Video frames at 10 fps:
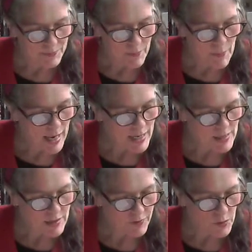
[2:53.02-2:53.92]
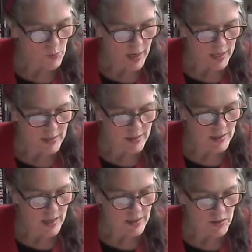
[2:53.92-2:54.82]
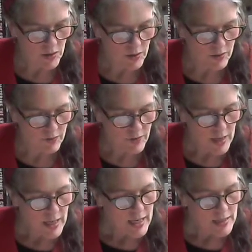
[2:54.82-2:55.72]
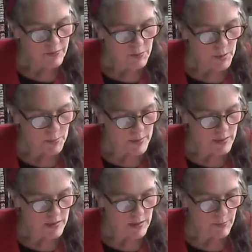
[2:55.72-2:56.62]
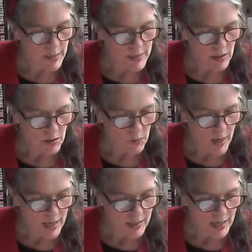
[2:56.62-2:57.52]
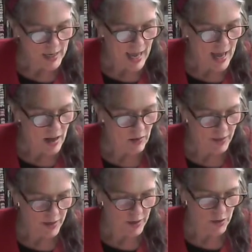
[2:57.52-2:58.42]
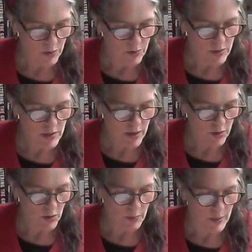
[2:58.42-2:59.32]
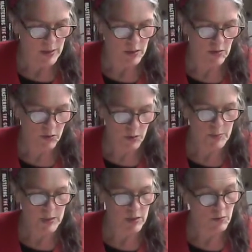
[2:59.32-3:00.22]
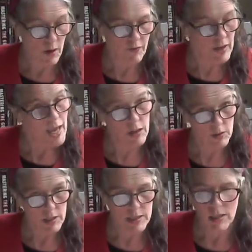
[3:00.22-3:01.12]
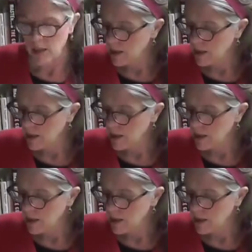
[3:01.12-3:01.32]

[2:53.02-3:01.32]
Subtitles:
made in different ways and serve different purposes depending on when and how they are used, they are grouped into rough categories.